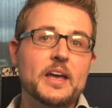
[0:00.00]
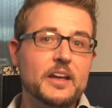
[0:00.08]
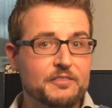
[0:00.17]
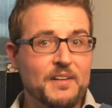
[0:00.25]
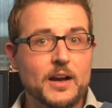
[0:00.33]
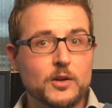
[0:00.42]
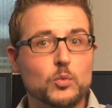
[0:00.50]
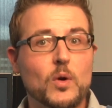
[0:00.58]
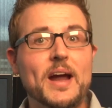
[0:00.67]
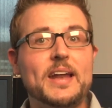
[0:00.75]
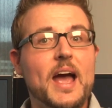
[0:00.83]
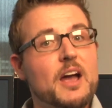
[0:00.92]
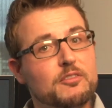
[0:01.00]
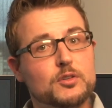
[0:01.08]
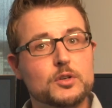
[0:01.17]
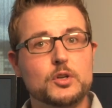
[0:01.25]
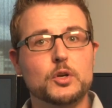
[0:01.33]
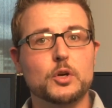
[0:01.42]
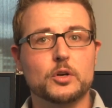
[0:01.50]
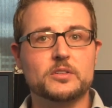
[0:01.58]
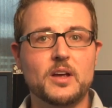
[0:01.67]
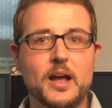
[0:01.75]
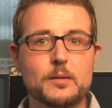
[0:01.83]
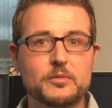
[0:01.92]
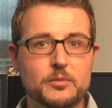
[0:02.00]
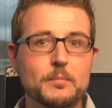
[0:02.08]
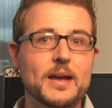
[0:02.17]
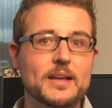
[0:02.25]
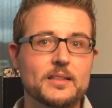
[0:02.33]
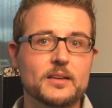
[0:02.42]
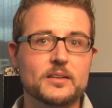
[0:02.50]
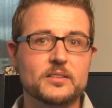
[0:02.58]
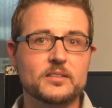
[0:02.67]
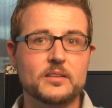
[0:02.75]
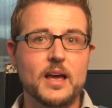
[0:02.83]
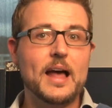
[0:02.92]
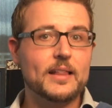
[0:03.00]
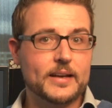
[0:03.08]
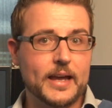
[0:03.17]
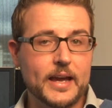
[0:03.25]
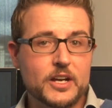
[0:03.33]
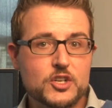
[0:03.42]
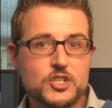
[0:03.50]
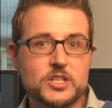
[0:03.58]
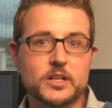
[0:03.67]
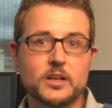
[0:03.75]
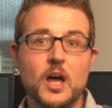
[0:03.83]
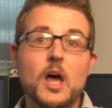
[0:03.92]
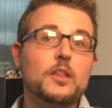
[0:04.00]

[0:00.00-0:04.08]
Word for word: In fact, right after New York Times made this allegation,